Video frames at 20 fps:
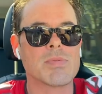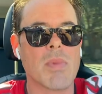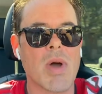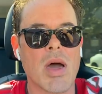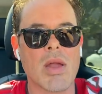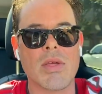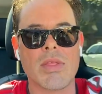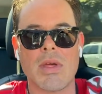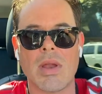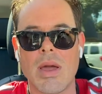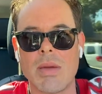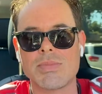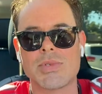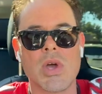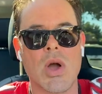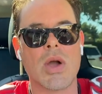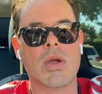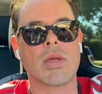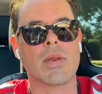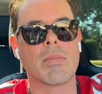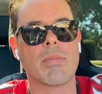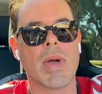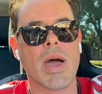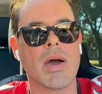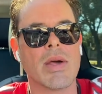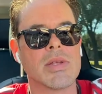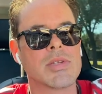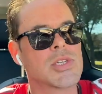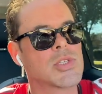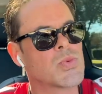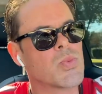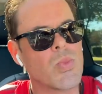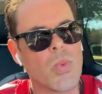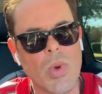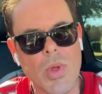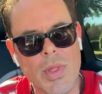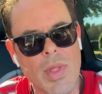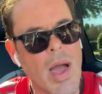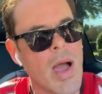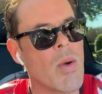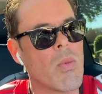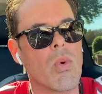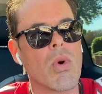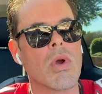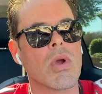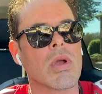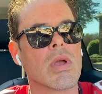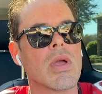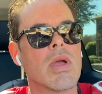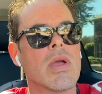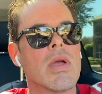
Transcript: model that I'm talking about. It just will not work.